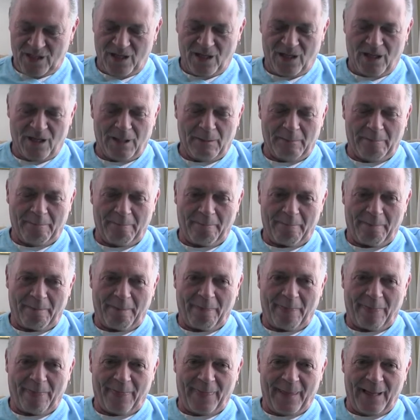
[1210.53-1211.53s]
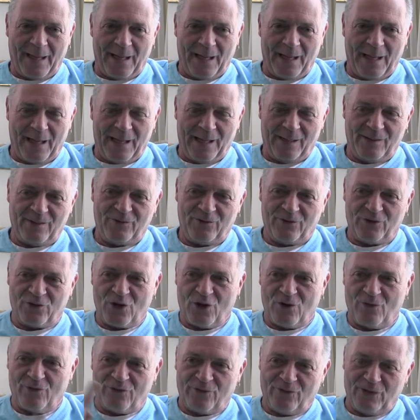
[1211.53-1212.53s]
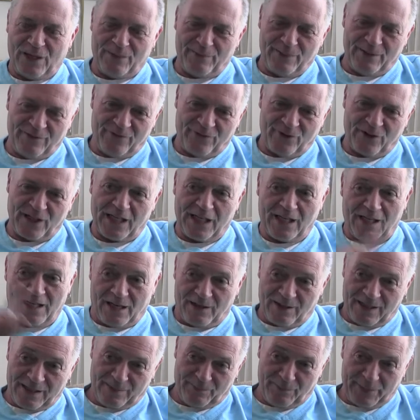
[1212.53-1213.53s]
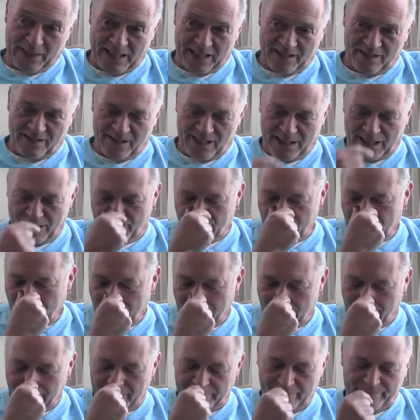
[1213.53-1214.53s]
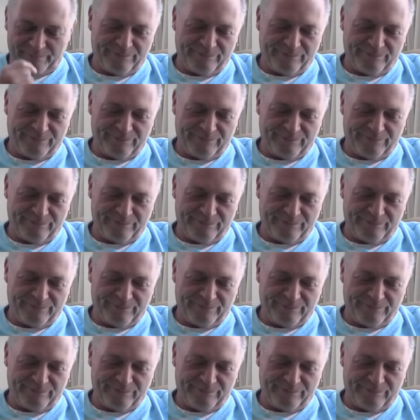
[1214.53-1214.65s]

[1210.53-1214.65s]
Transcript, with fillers: Um, don't let me forget, I'll get back to that. Um,